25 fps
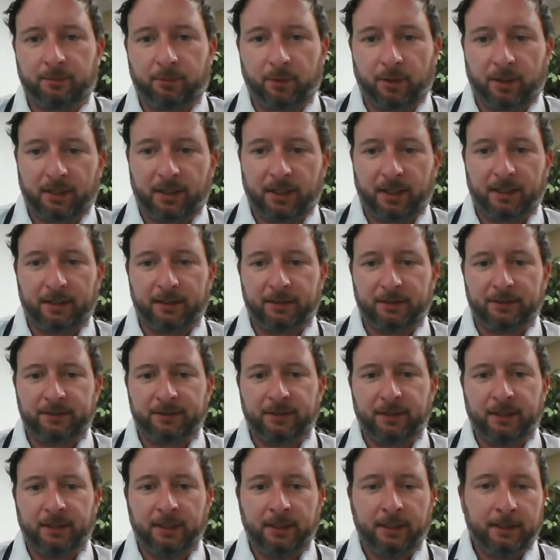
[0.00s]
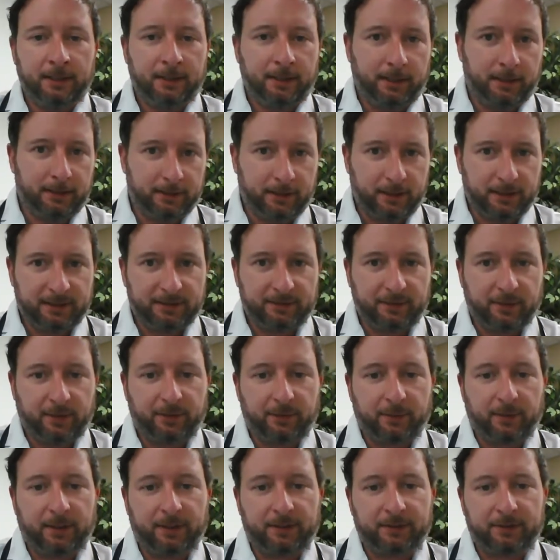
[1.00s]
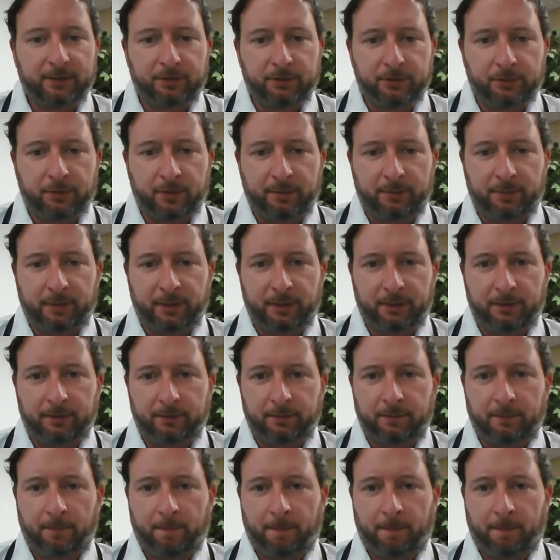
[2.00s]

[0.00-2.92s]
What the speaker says: bronchitis, and lots of arthritis and joint pain.